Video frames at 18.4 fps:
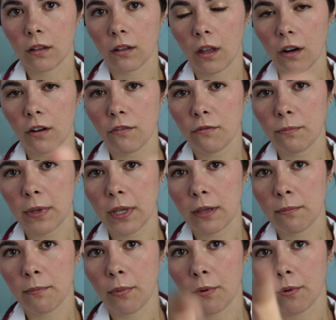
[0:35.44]
A lot of
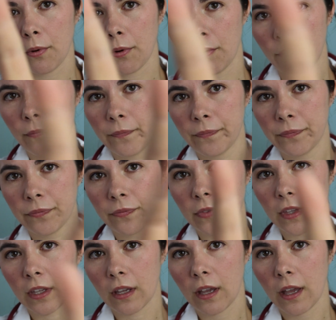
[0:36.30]
people
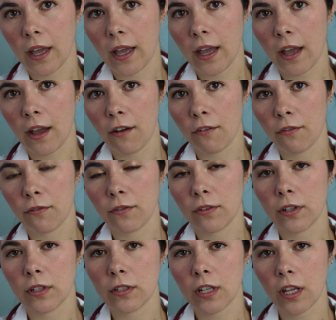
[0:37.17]

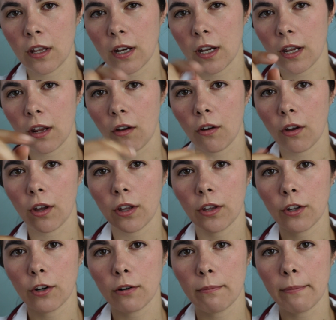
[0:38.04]
have done it
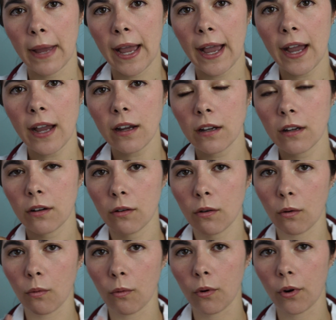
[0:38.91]
on their back
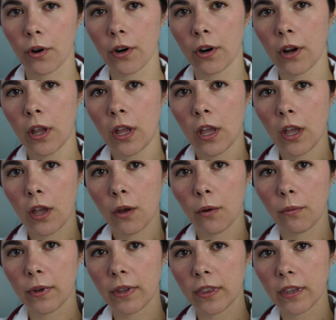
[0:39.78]
or
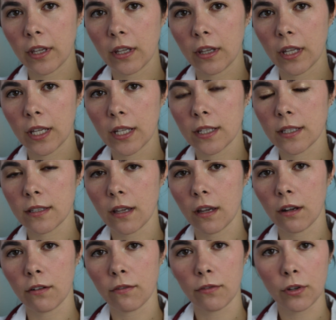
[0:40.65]
within
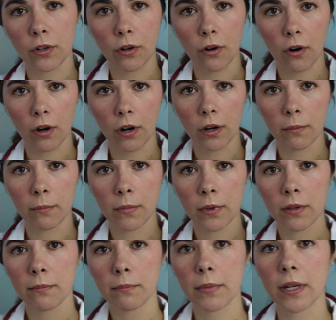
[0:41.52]
inside of their arm,
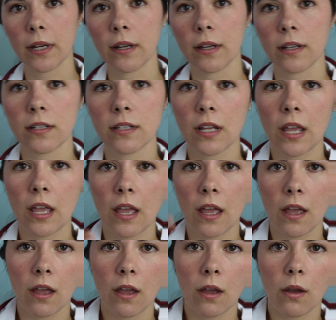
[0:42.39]
but
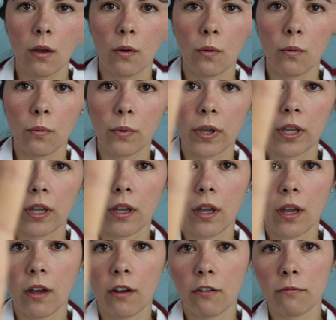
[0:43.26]

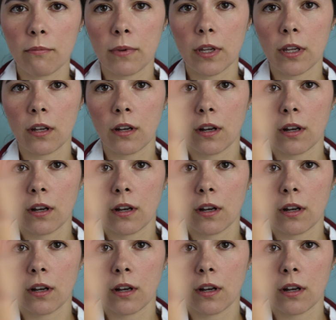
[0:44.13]
we have